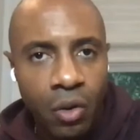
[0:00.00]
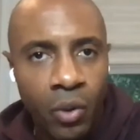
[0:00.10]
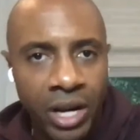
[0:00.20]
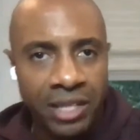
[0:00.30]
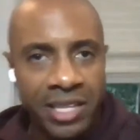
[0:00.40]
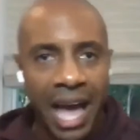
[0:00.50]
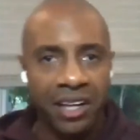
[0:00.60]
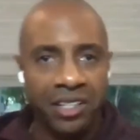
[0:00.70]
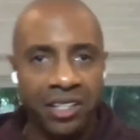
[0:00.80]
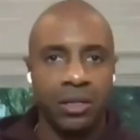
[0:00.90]
when he
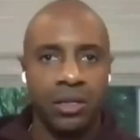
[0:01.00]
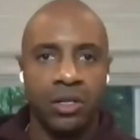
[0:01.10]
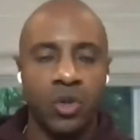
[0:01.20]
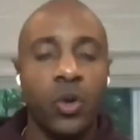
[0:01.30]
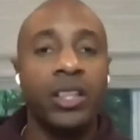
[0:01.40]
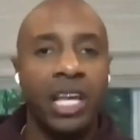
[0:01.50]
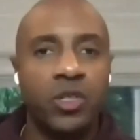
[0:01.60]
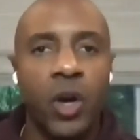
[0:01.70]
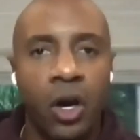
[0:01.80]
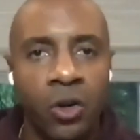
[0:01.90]
attacks. So one of the
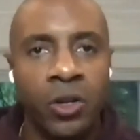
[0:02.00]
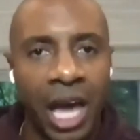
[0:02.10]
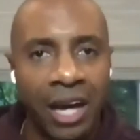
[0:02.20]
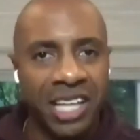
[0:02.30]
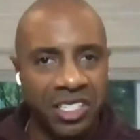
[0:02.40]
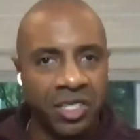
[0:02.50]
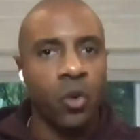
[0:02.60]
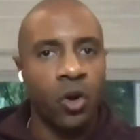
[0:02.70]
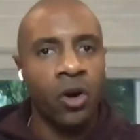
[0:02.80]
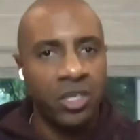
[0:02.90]
things we all know Giannis has to
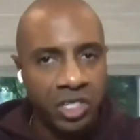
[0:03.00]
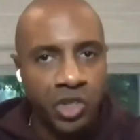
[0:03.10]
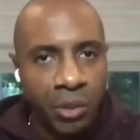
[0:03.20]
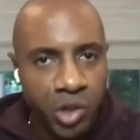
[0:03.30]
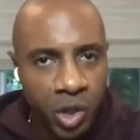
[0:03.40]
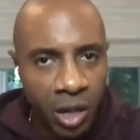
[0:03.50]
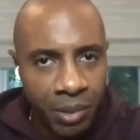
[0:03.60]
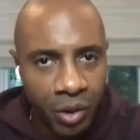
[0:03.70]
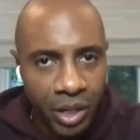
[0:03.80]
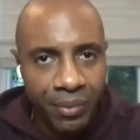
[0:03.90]
work on is his jump shooting
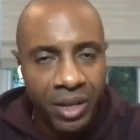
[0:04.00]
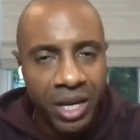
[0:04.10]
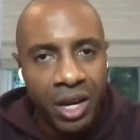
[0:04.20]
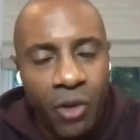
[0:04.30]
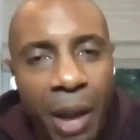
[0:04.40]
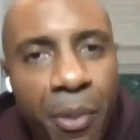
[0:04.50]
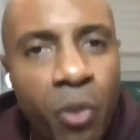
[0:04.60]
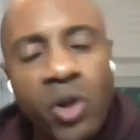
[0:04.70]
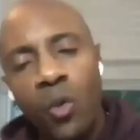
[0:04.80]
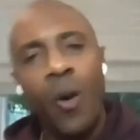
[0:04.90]
ability, right? But
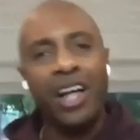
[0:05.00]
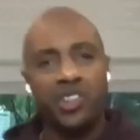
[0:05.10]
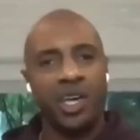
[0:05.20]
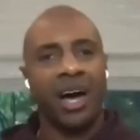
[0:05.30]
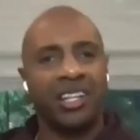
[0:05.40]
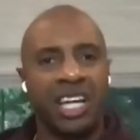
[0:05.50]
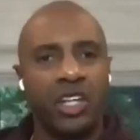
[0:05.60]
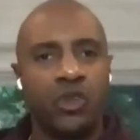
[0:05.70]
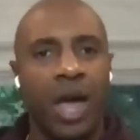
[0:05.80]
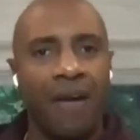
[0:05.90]
when you watch Giannis
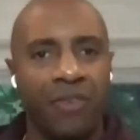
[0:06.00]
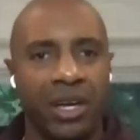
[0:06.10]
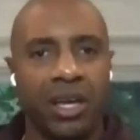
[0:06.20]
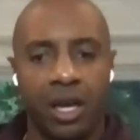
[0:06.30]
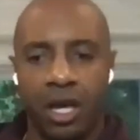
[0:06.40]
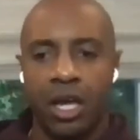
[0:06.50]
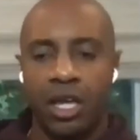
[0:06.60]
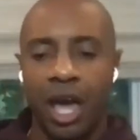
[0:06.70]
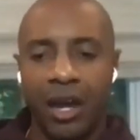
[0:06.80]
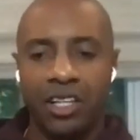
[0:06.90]
in traffic,
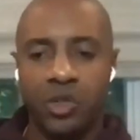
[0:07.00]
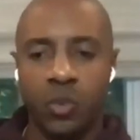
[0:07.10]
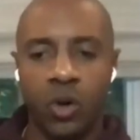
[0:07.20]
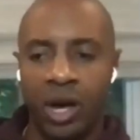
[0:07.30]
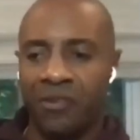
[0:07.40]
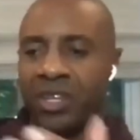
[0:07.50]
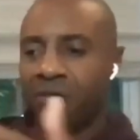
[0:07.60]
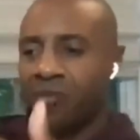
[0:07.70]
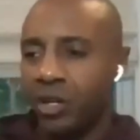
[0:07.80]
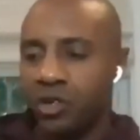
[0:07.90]
Giannis will, if a
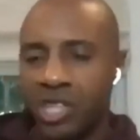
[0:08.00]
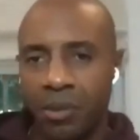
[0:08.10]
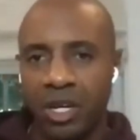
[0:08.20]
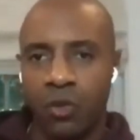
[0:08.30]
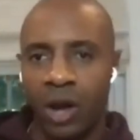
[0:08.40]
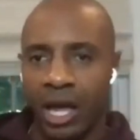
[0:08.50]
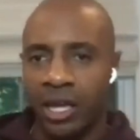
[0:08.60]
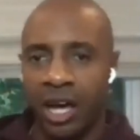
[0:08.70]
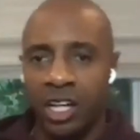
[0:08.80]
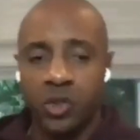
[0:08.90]
defender is coming to the right,
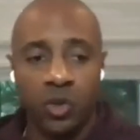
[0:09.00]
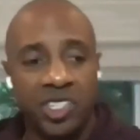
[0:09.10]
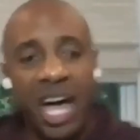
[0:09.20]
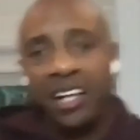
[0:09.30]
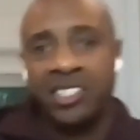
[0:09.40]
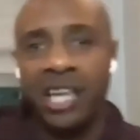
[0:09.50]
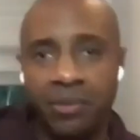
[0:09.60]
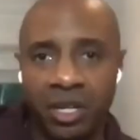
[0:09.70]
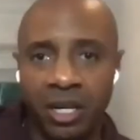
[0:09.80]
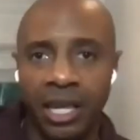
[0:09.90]
Giannis will
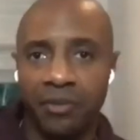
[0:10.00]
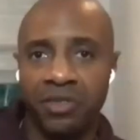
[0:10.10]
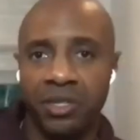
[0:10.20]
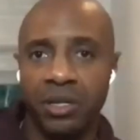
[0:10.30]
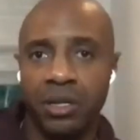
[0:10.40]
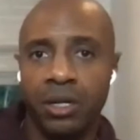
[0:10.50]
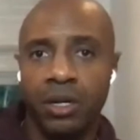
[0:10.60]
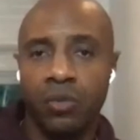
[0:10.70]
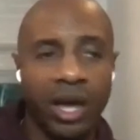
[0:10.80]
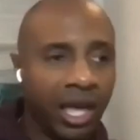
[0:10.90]
sidestep to the left,
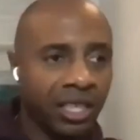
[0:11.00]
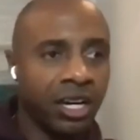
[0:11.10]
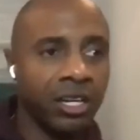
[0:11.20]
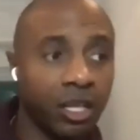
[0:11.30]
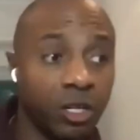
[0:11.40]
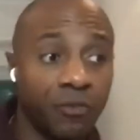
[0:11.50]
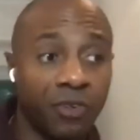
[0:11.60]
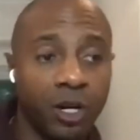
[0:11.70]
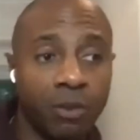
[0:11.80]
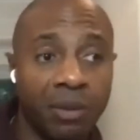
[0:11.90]
right? And then another
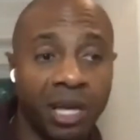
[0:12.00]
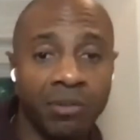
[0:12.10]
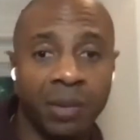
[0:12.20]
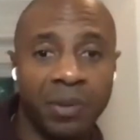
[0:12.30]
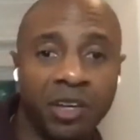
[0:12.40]
defender maybe comes up,